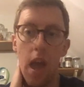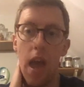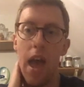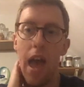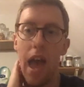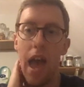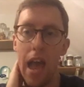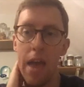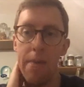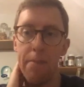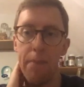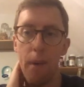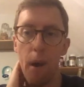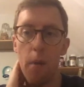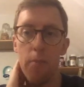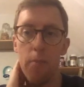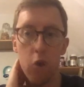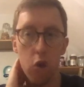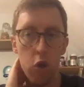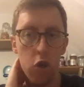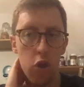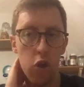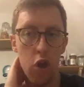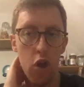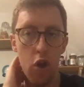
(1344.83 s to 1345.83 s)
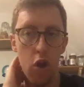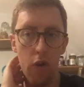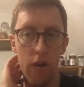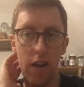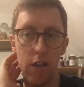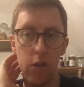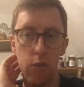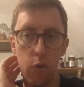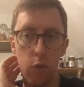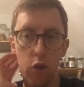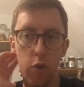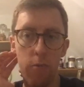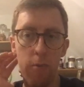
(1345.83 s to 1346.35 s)
Hey Bob, just curious,
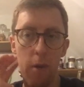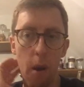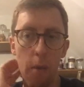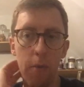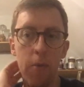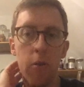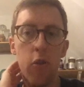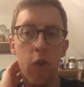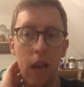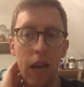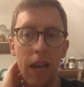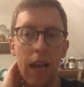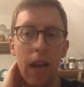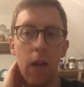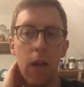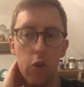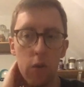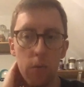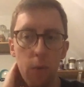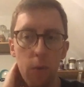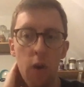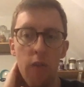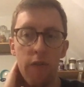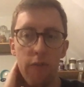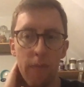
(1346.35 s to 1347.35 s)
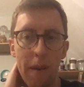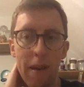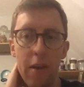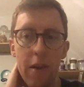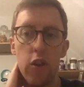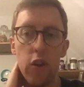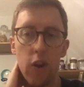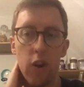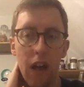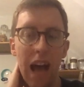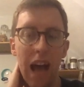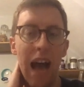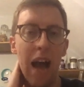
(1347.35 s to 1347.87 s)
would you be open to checking out some more information
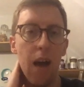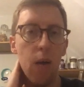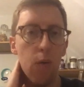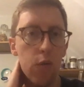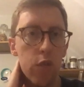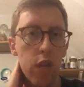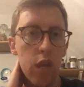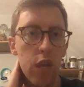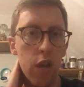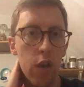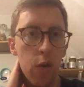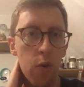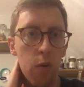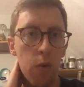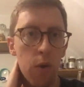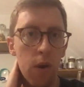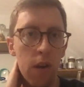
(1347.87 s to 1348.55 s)
on how to